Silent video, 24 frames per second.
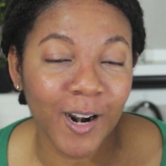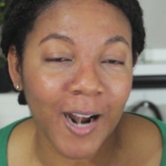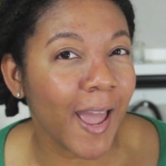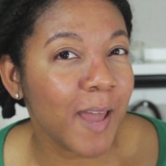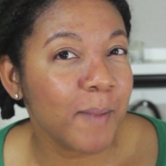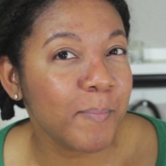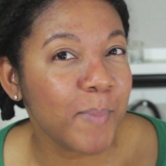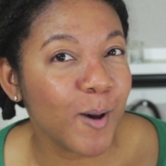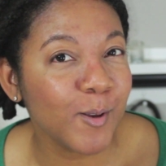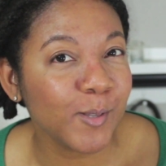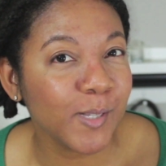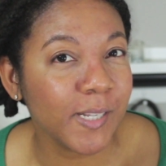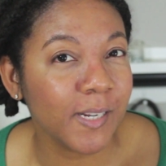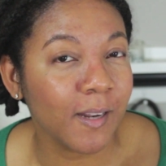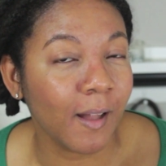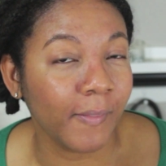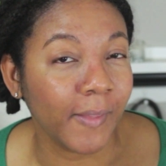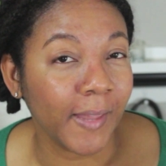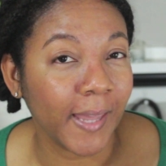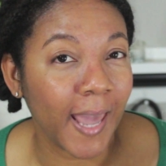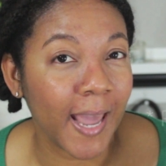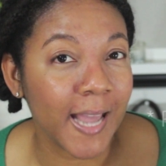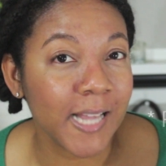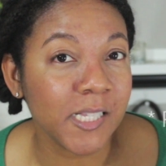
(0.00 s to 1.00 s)
and I had posted on
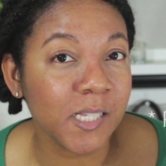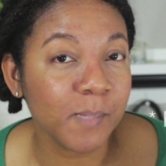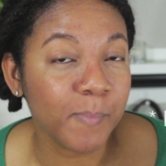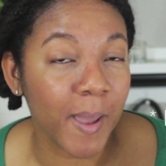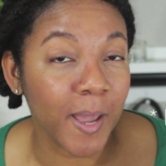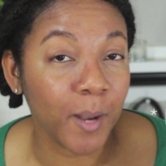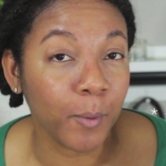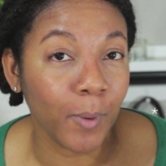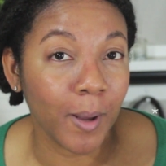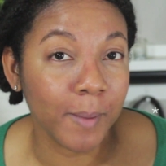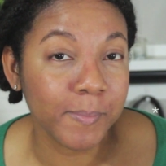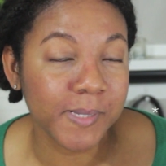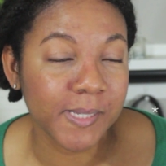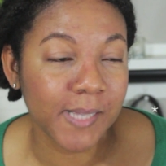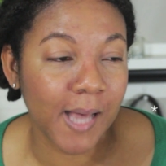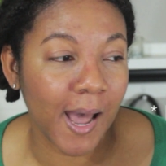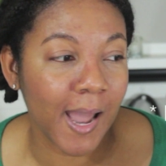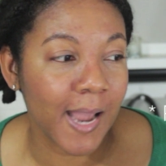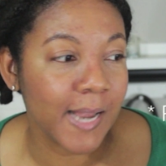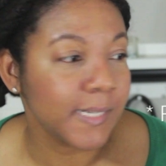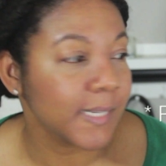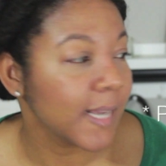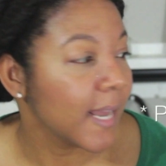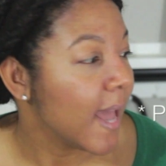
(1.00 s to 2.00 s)
the Kate Spade
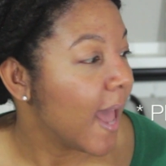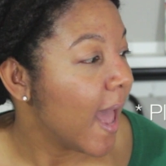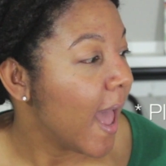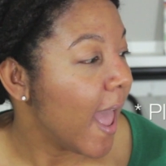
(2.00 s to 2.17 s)
website